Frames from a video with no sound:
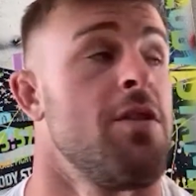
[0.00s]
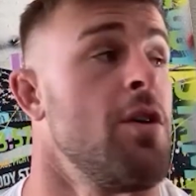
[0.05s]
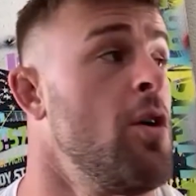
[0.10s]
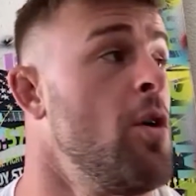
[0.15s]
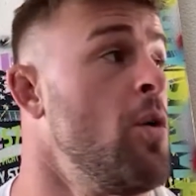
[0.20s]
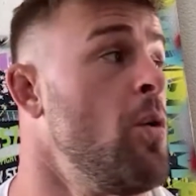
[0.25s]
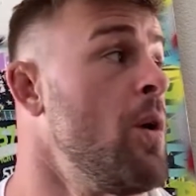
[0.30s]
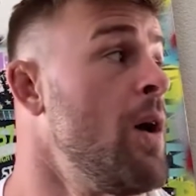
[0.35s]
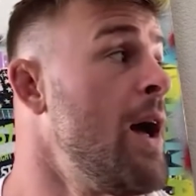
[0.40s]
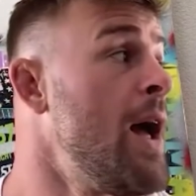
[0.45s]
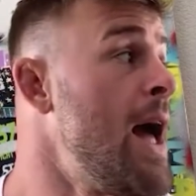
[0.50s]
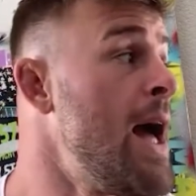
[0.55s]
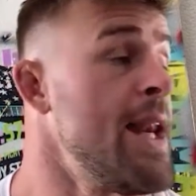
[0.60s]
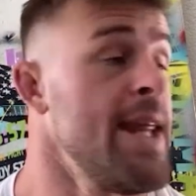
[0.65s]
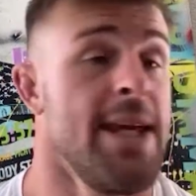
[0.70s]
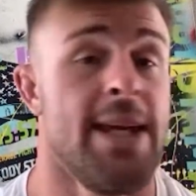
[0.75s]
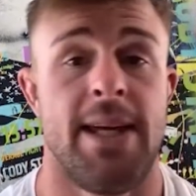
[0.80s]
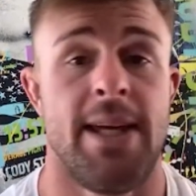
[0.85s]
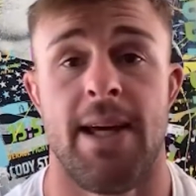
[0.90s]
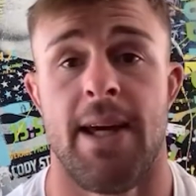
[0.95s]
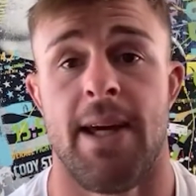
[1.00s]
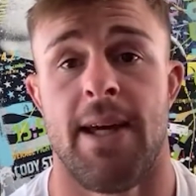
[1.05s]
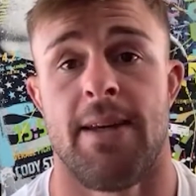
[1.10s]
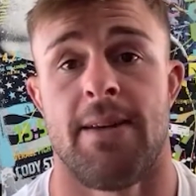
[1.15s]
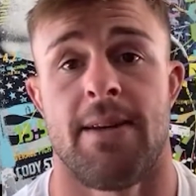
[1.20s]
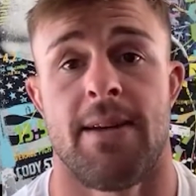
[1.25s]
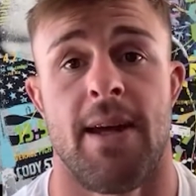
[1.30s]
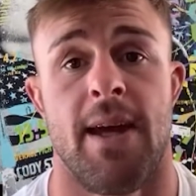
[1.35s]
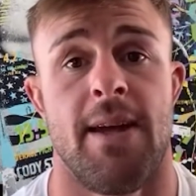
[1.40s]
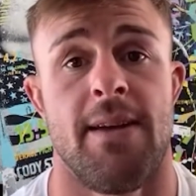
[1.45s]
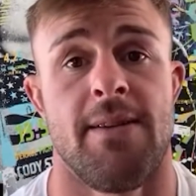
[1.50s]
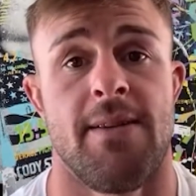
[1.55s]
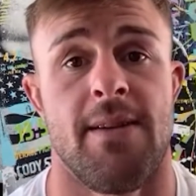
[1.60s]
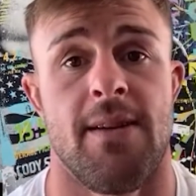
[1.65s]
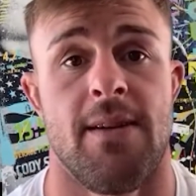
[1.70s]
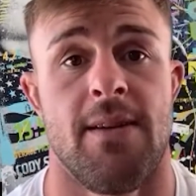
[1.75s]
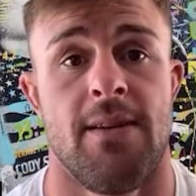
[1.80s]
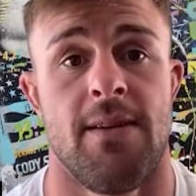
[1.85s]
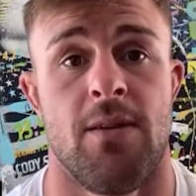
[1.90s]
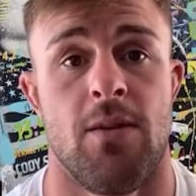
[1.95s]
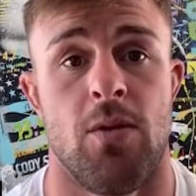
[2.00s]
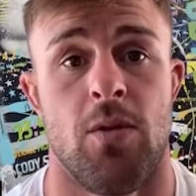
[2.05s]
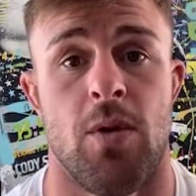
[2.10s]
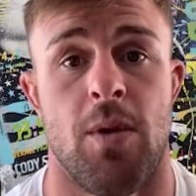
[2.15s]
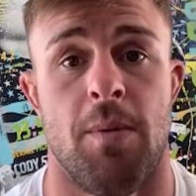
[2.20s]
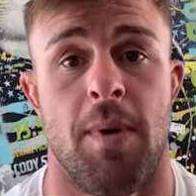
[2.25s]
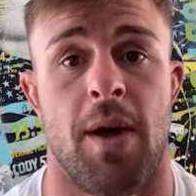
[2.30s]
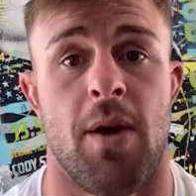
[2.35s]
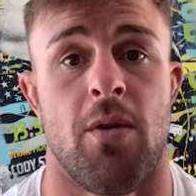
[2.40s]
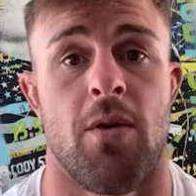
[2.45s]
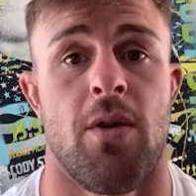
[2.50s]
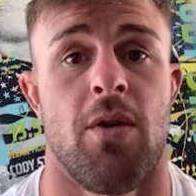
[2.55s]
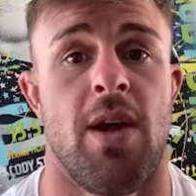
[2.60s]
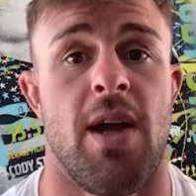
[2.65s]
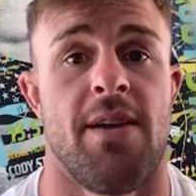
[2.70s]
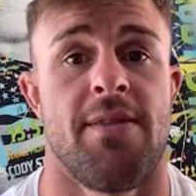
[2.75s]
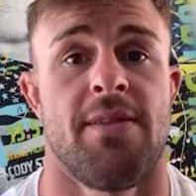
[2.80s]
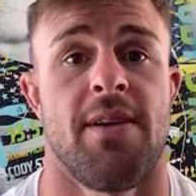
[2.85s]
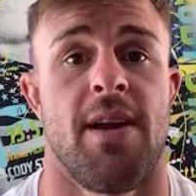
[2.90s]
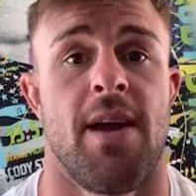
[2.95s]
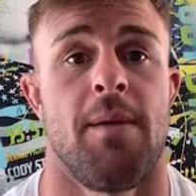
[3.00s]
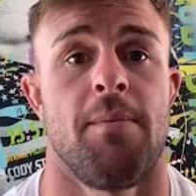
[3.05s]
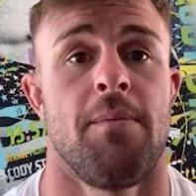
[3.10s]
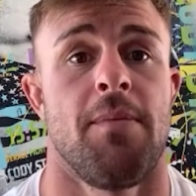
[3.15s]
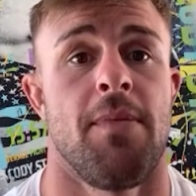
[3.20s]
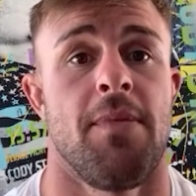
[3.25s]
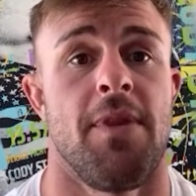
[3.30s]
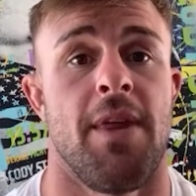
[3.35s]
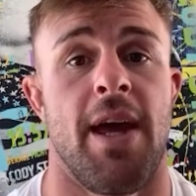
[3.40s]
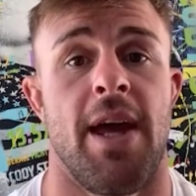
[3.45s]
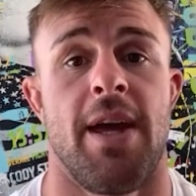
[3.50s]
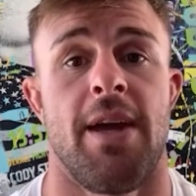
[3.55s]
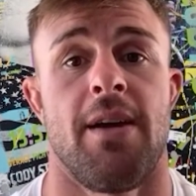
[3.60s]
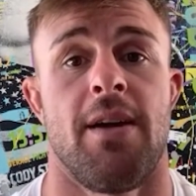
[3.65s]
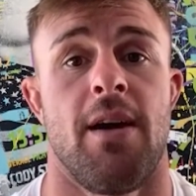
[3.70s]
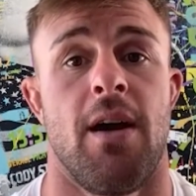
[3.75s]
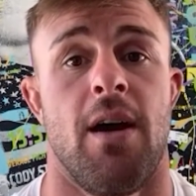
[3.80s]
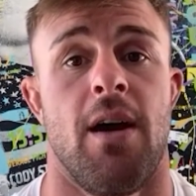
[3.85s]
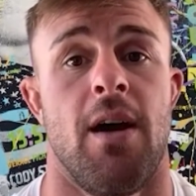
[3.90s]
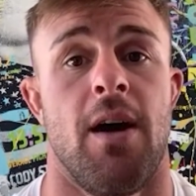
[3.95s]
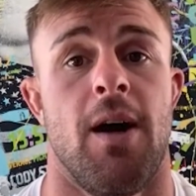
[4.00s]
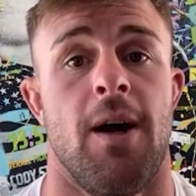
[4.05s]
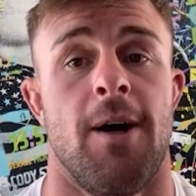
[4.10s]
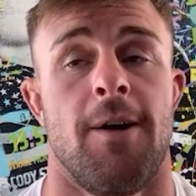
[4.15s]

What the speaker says: So Eddie and Casey, who were in my corner last time, they're